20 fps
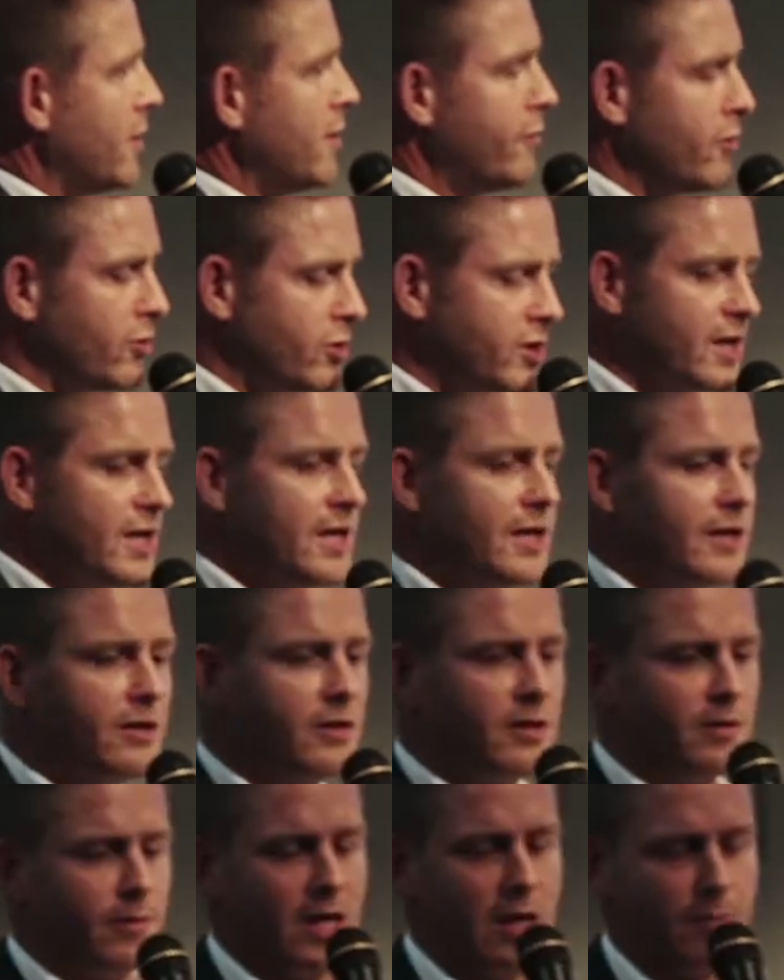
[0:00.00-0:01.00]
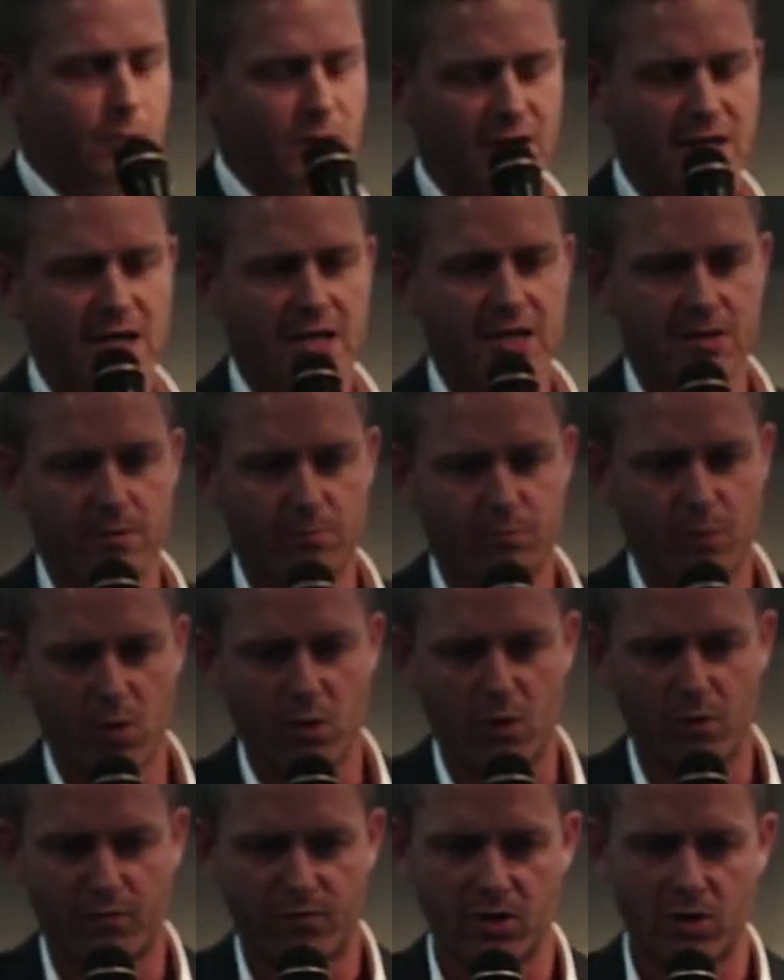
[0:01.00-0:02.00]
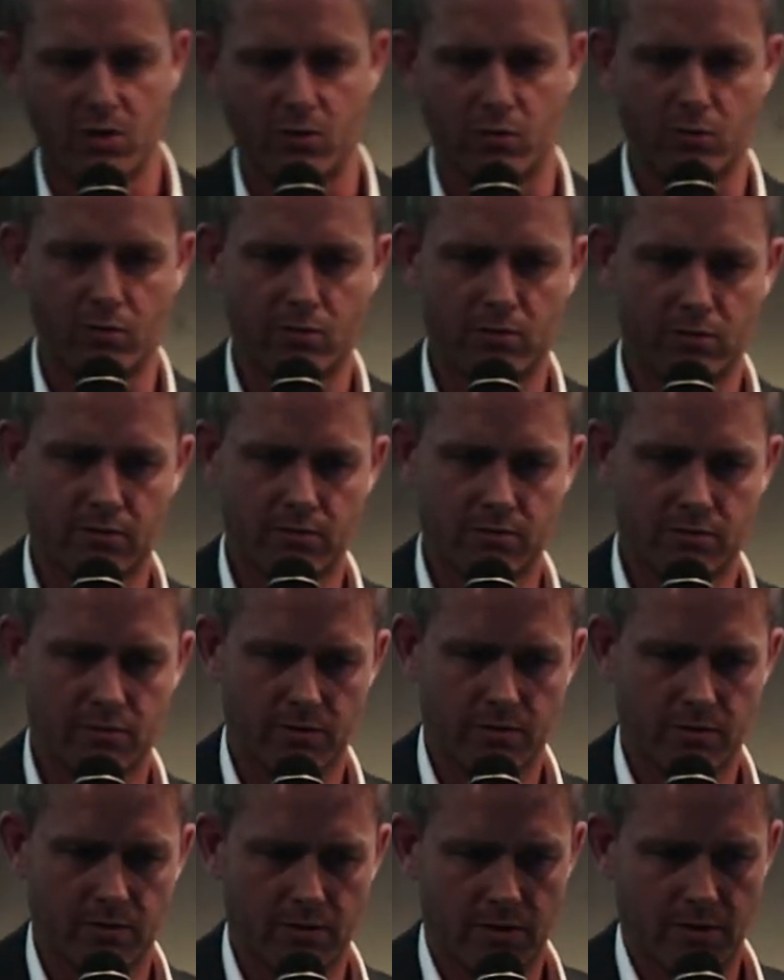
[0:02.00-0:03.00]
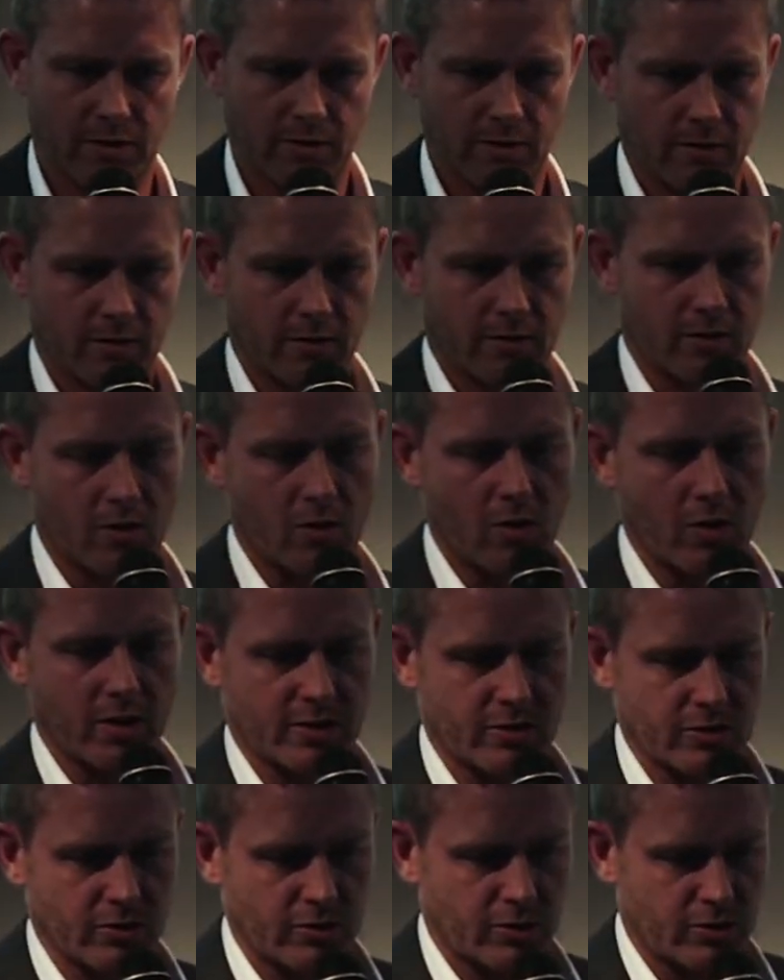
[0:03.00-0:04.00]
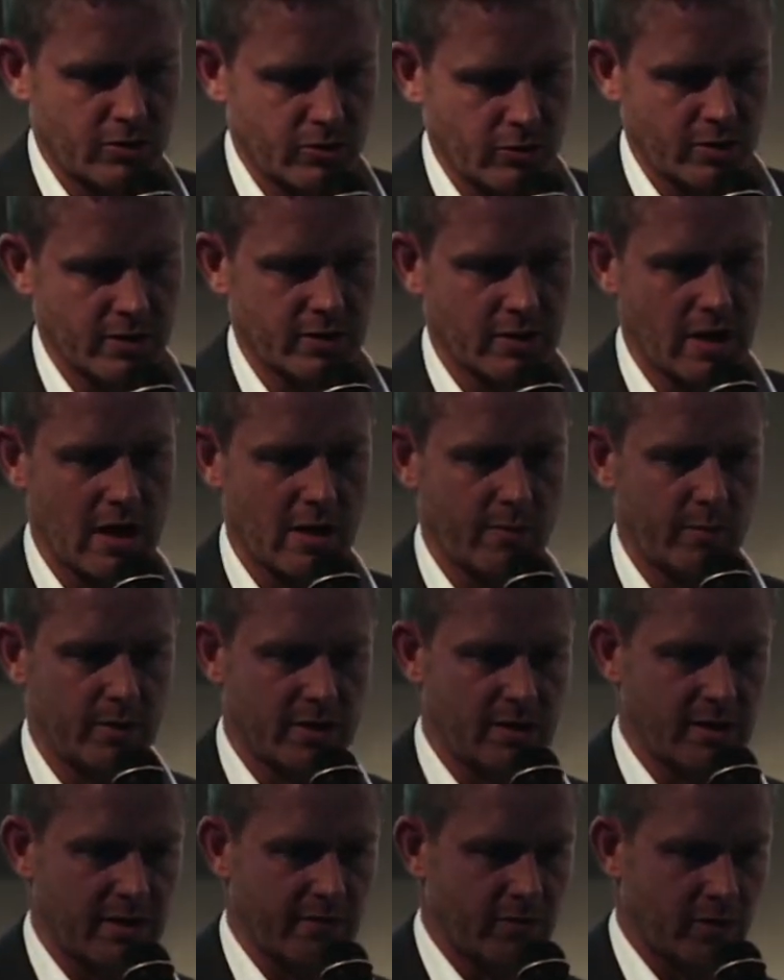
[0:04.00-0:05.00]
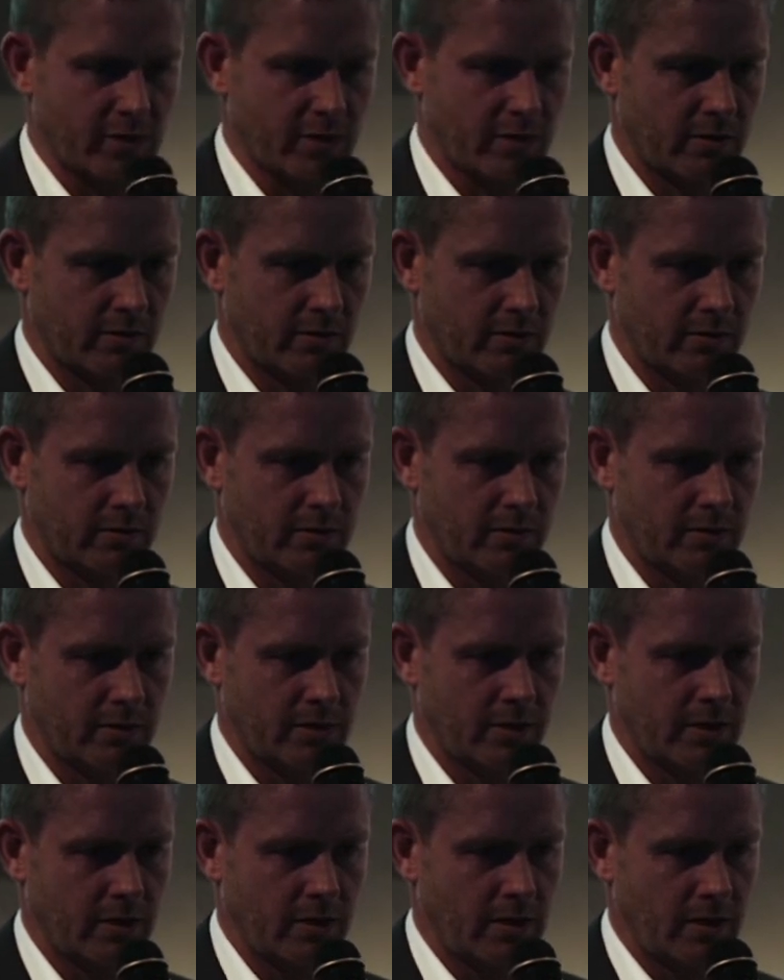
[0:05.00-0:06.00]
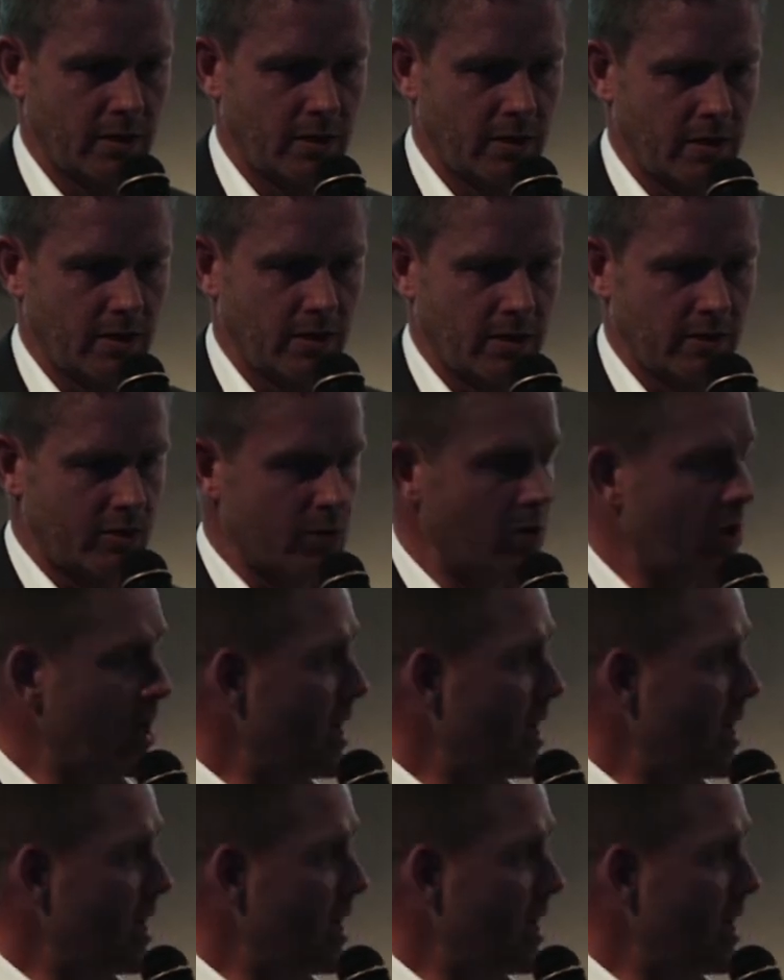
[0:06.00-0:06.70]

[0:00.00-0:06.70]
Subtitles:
you take an application point of view, going to the hybrid delivery, you